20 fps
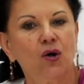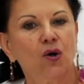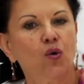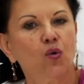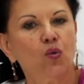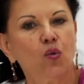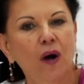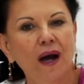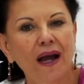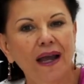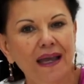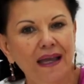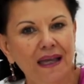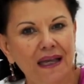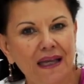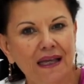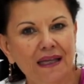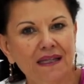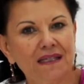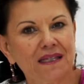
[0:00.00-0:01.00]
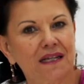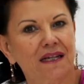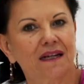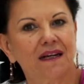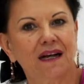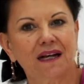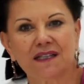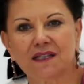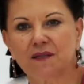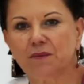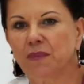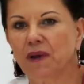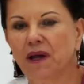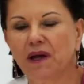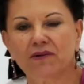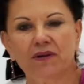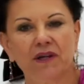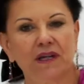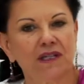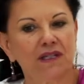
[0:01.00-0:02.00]
Why is gut
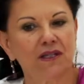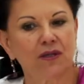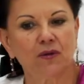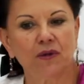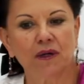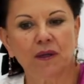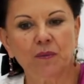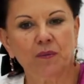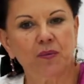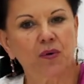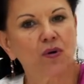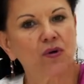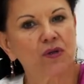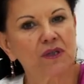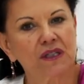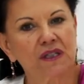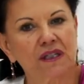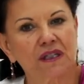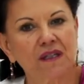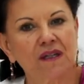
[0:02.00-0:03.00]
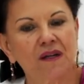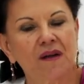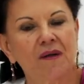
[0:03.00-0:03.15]
barrier so important?